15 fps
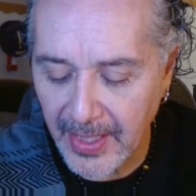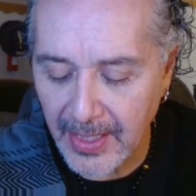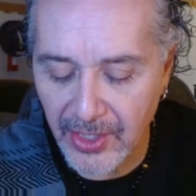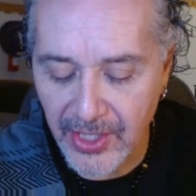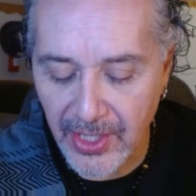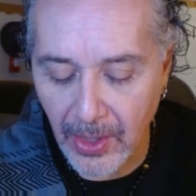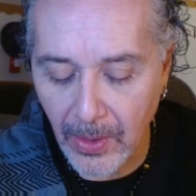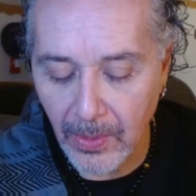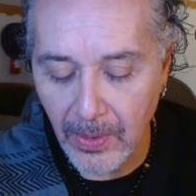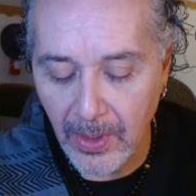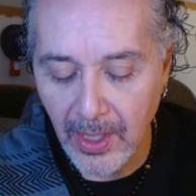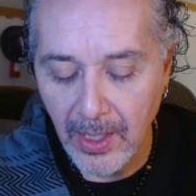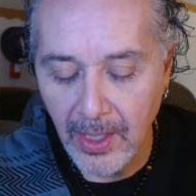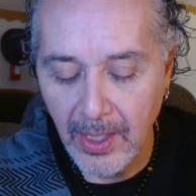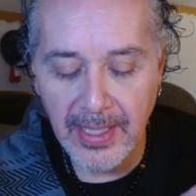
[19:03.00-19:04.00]
And so
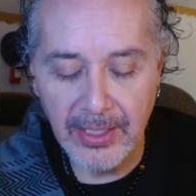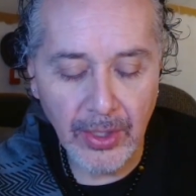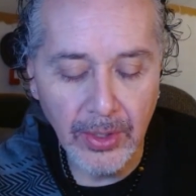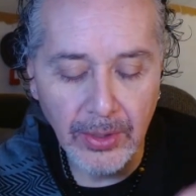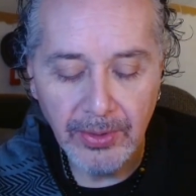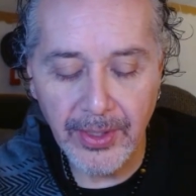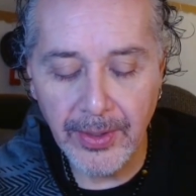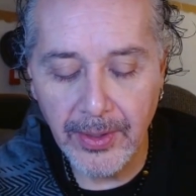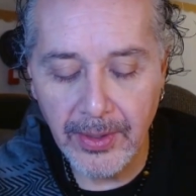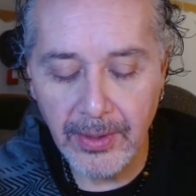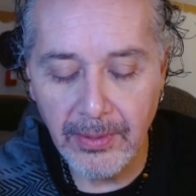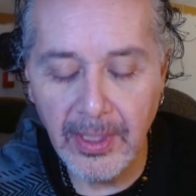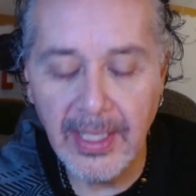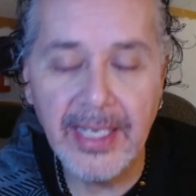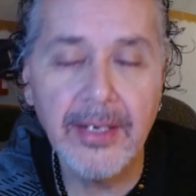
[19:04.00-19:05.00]
I told her
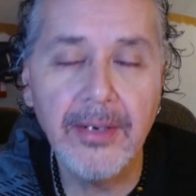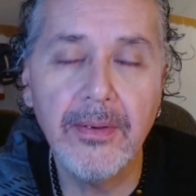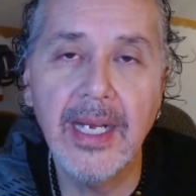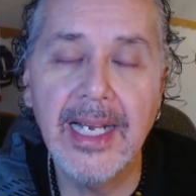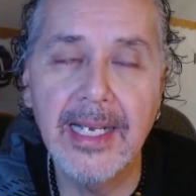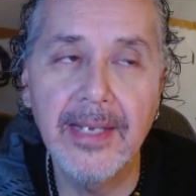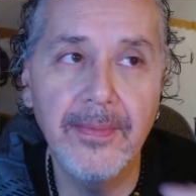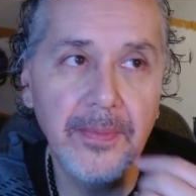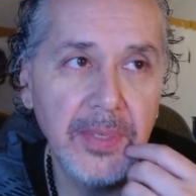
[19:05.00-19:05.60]
later on,